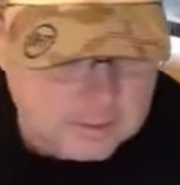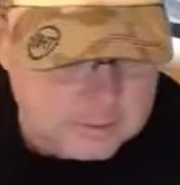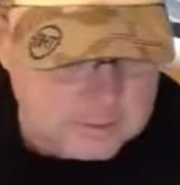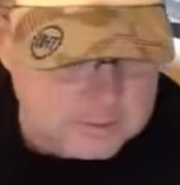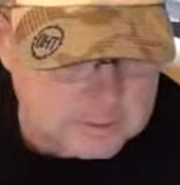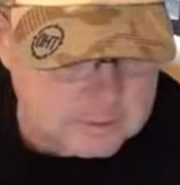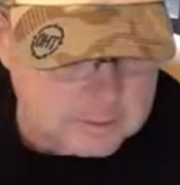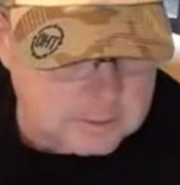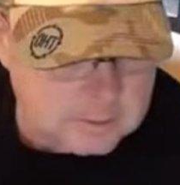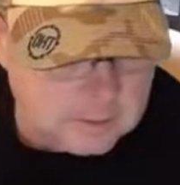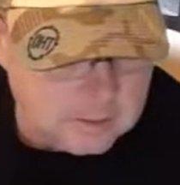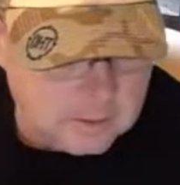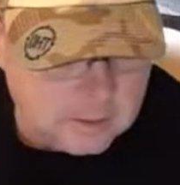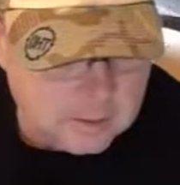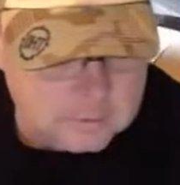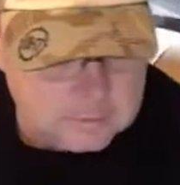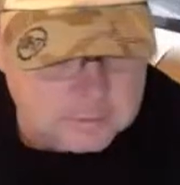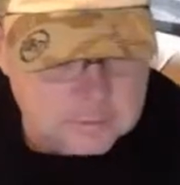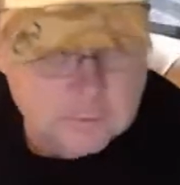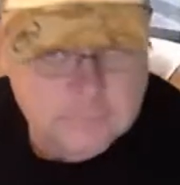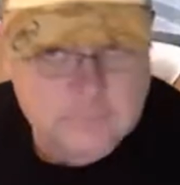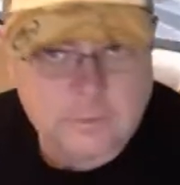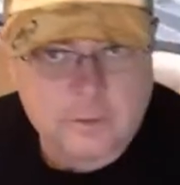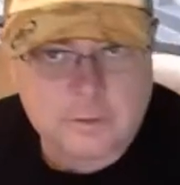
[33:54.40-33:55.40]
our,
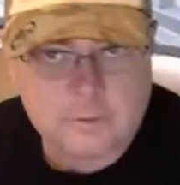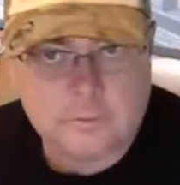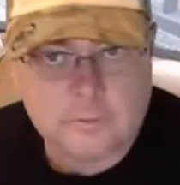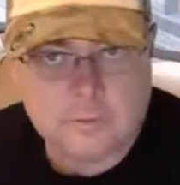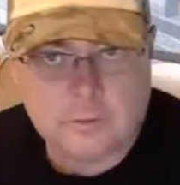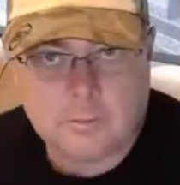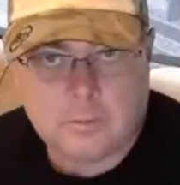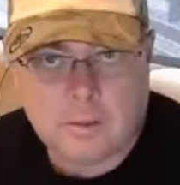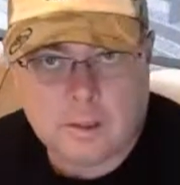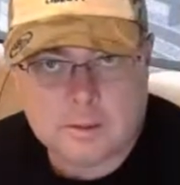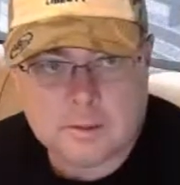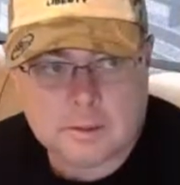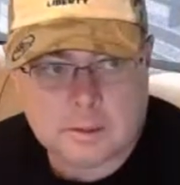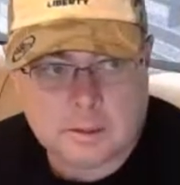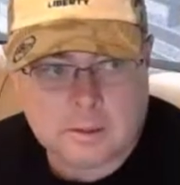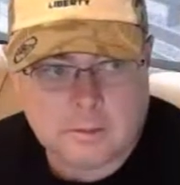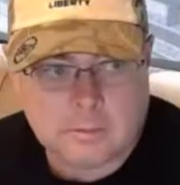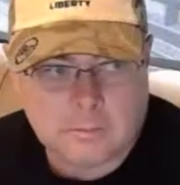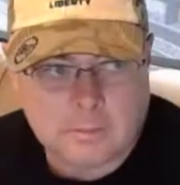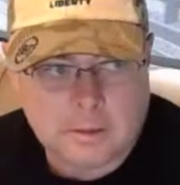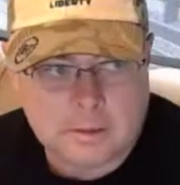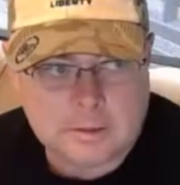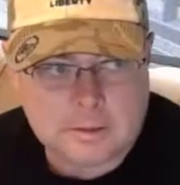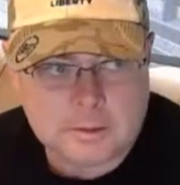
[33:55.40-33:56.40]
so those of you who
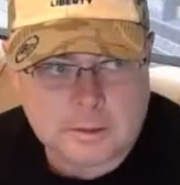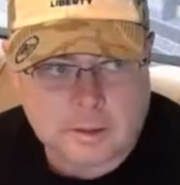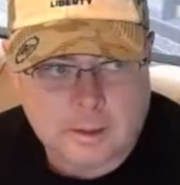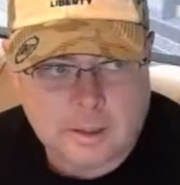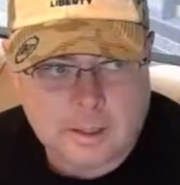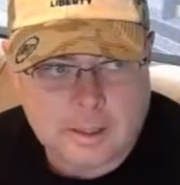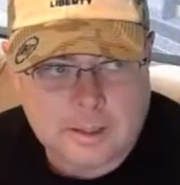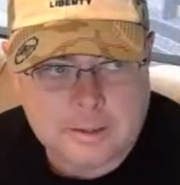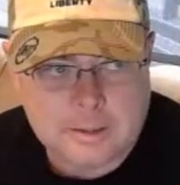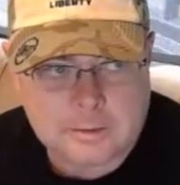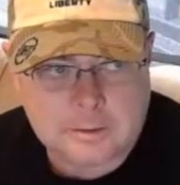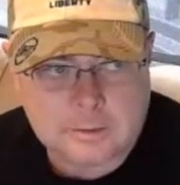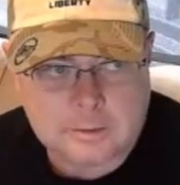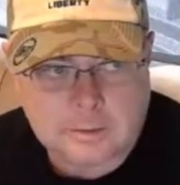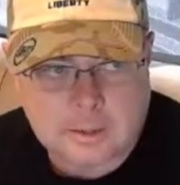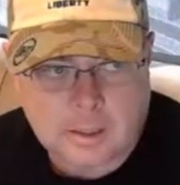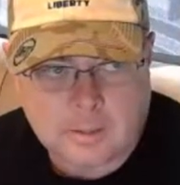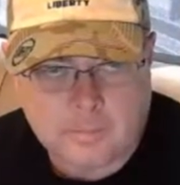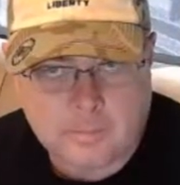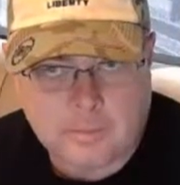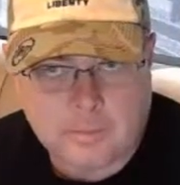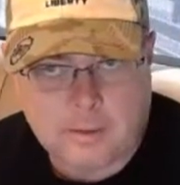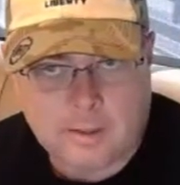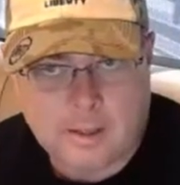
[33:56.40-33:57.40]
watched our last
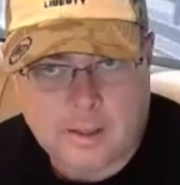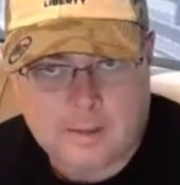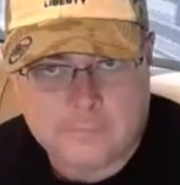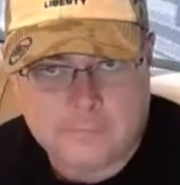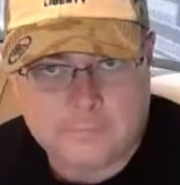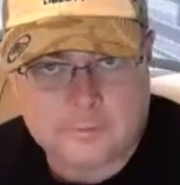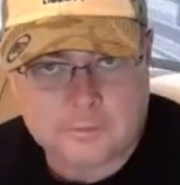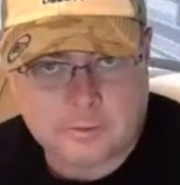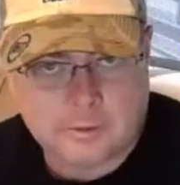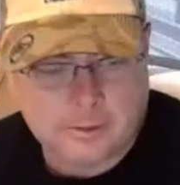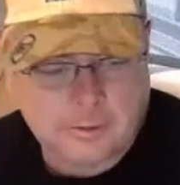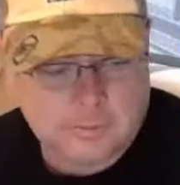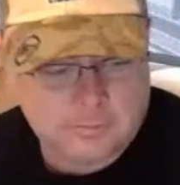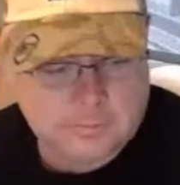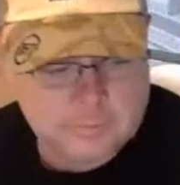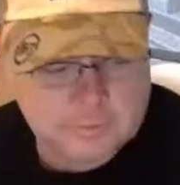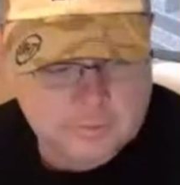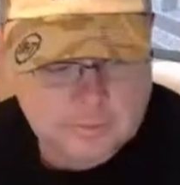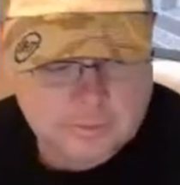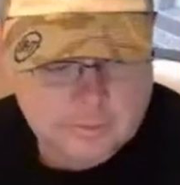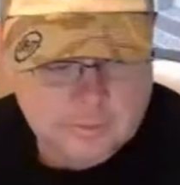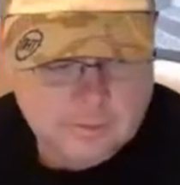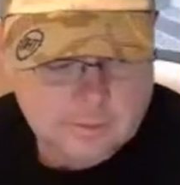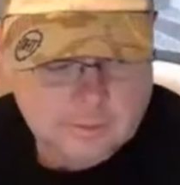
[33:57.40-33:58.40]
couple of live
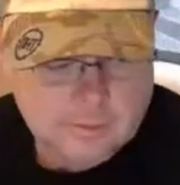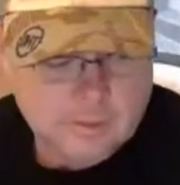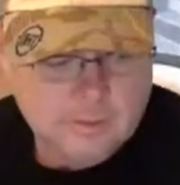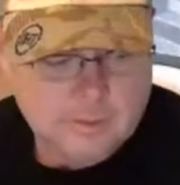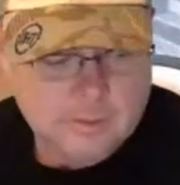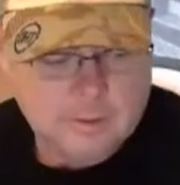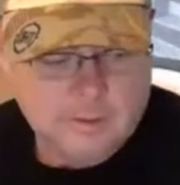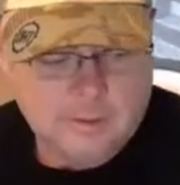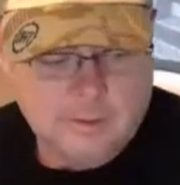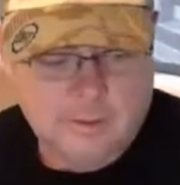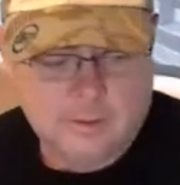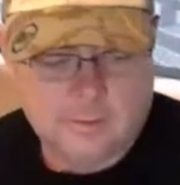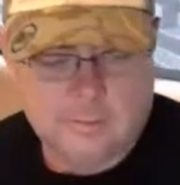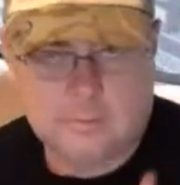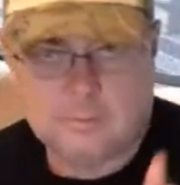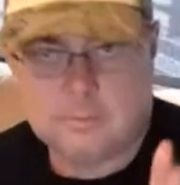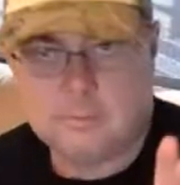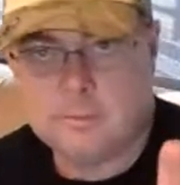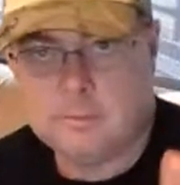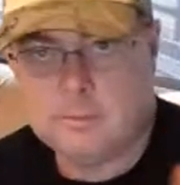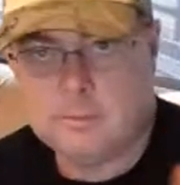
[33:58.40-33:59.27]
streams, you know,